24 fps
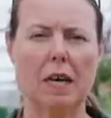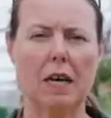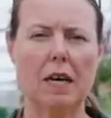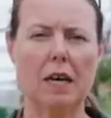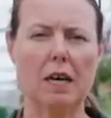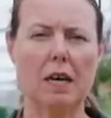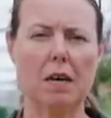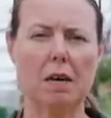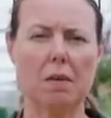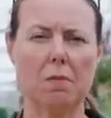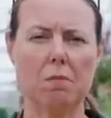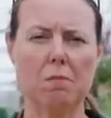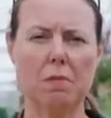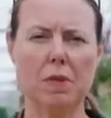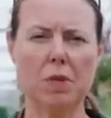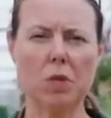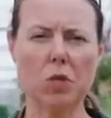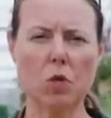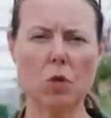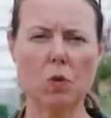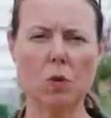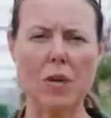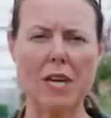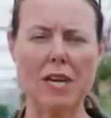
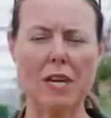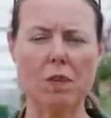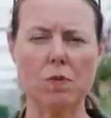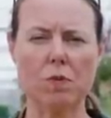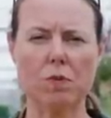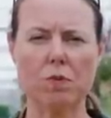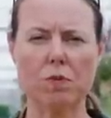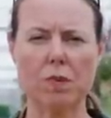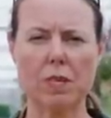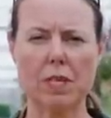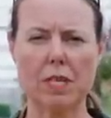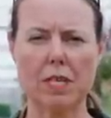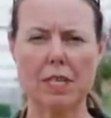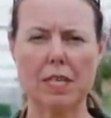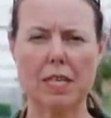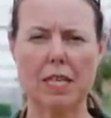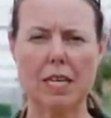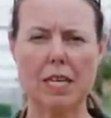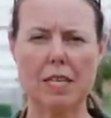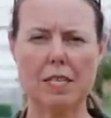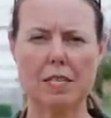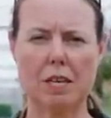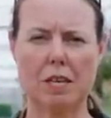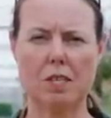Milkweed
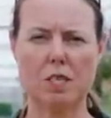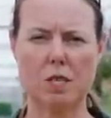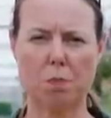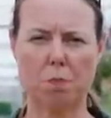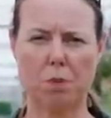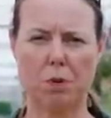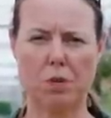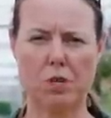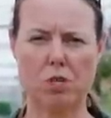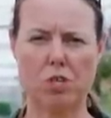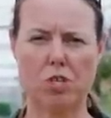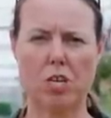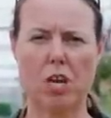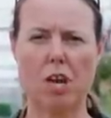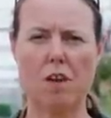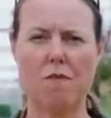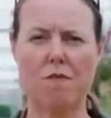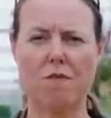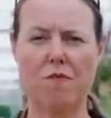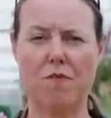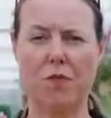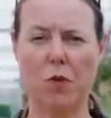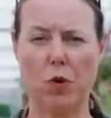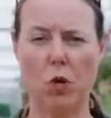really does
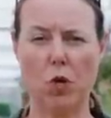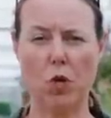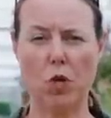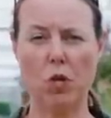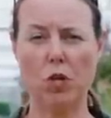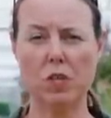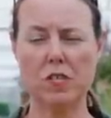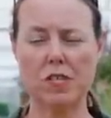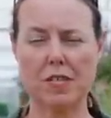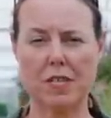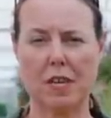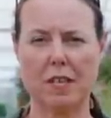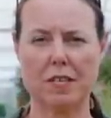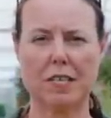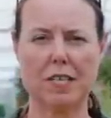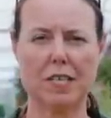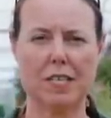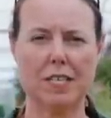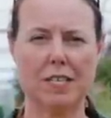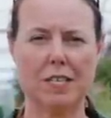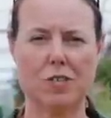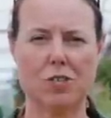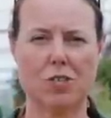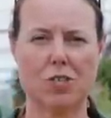appreciate full sun
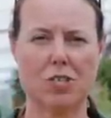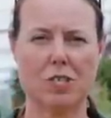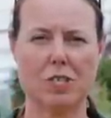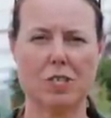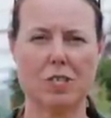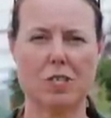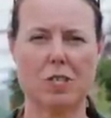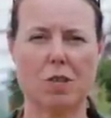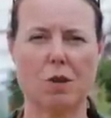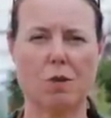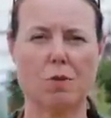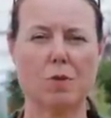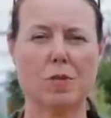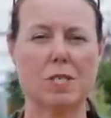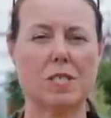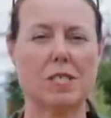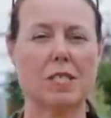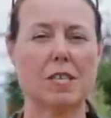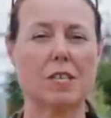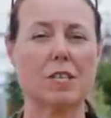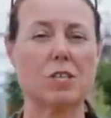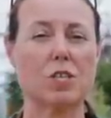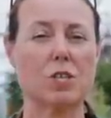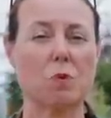conditions. So
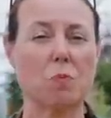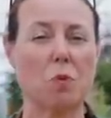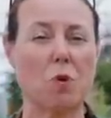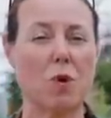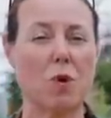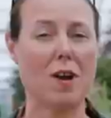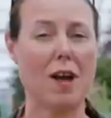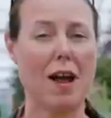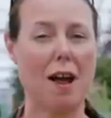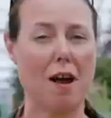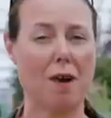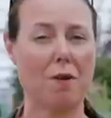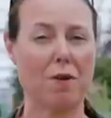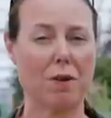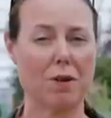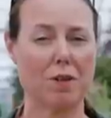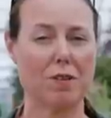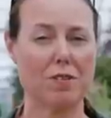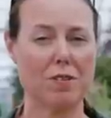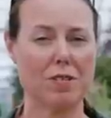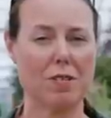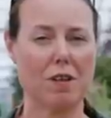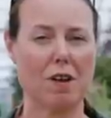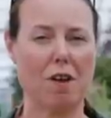6 or
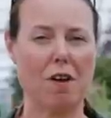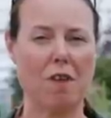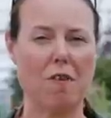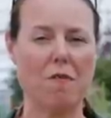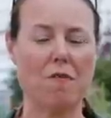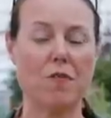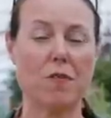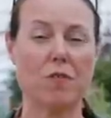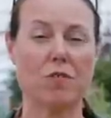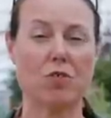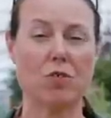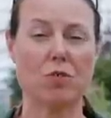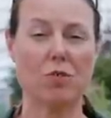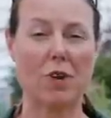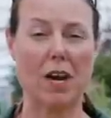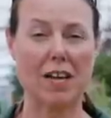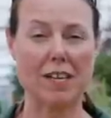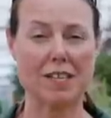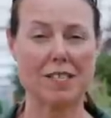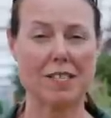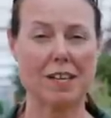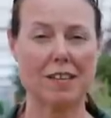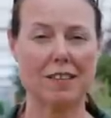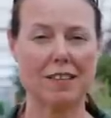hours of
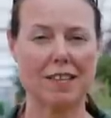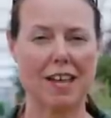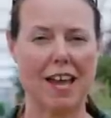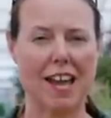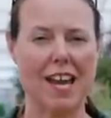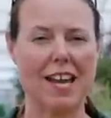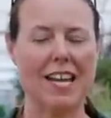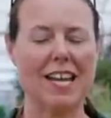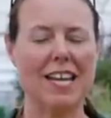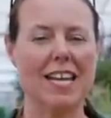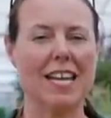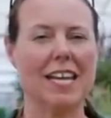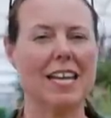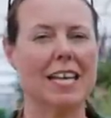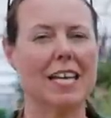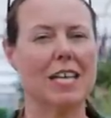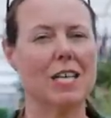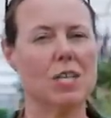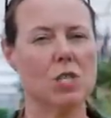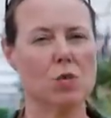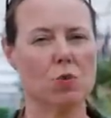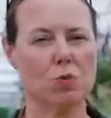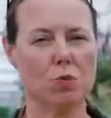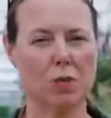direct sunlight
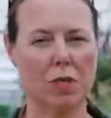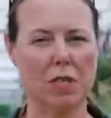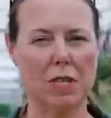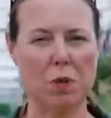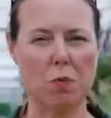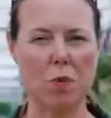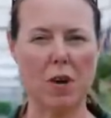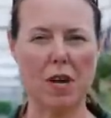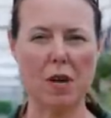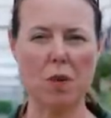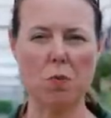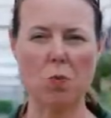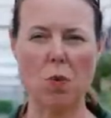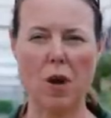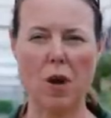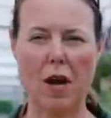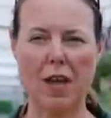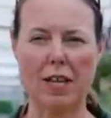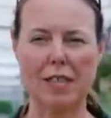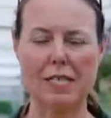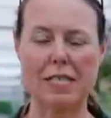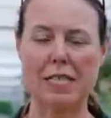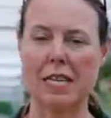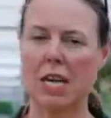is really what it
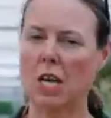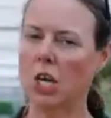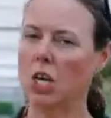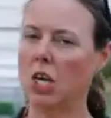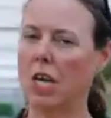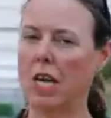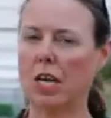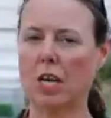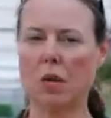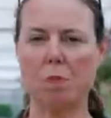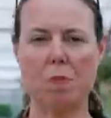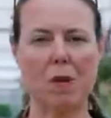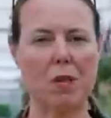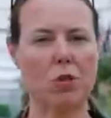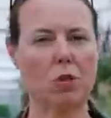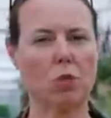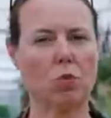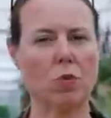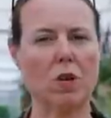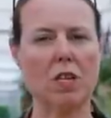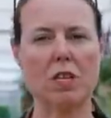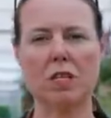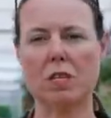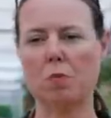wants. It could be
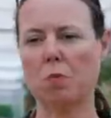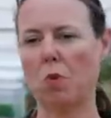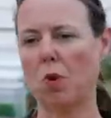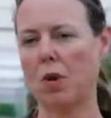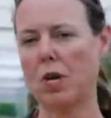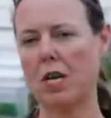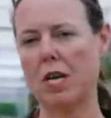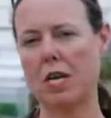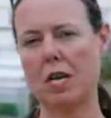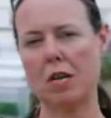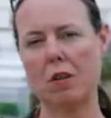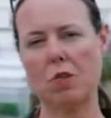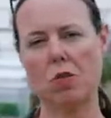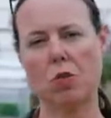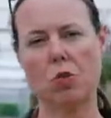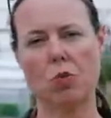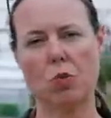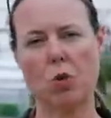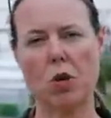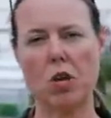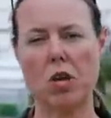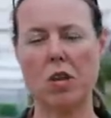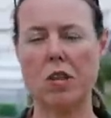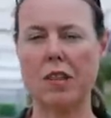3 in the morning and
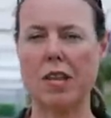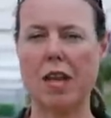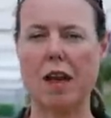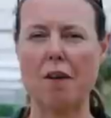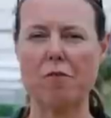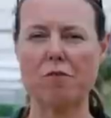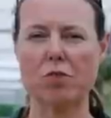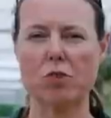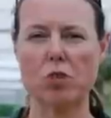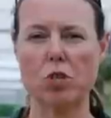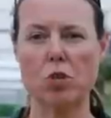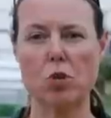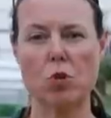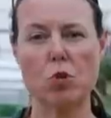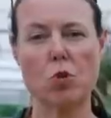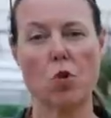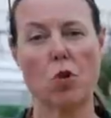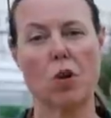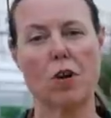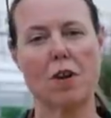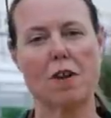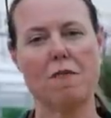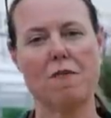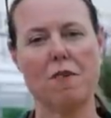3 in the afternoon
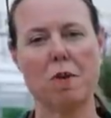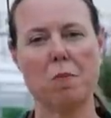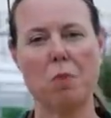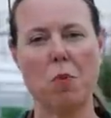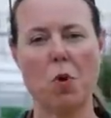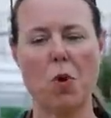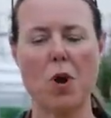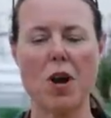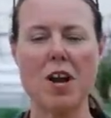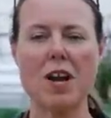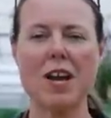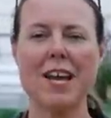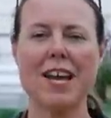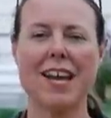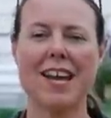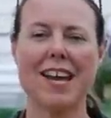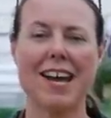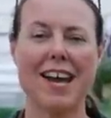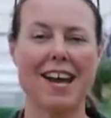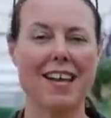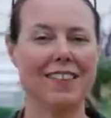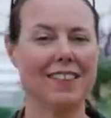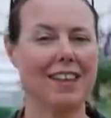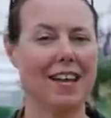or even more,
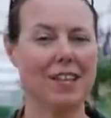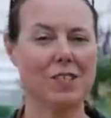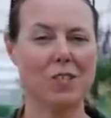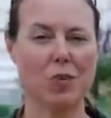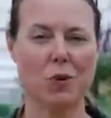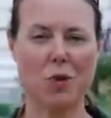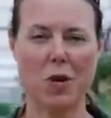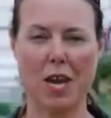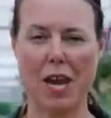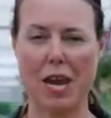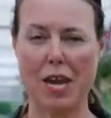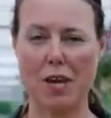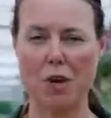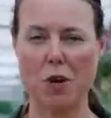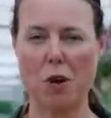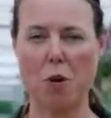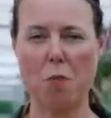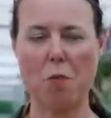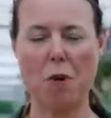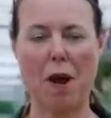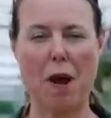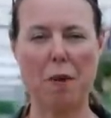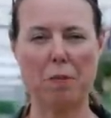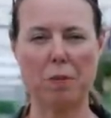and that's okay,
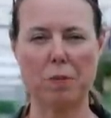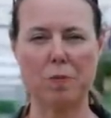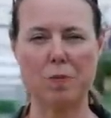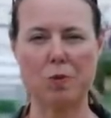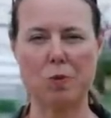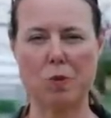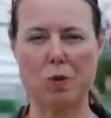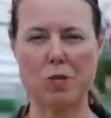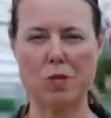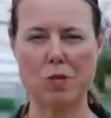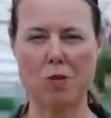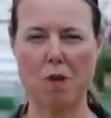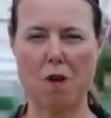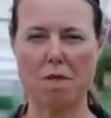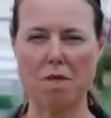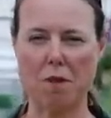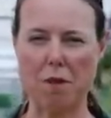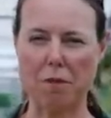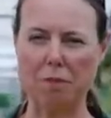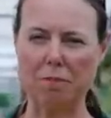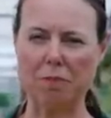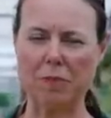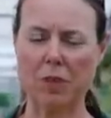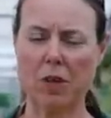no problems
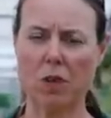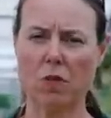whatsoever.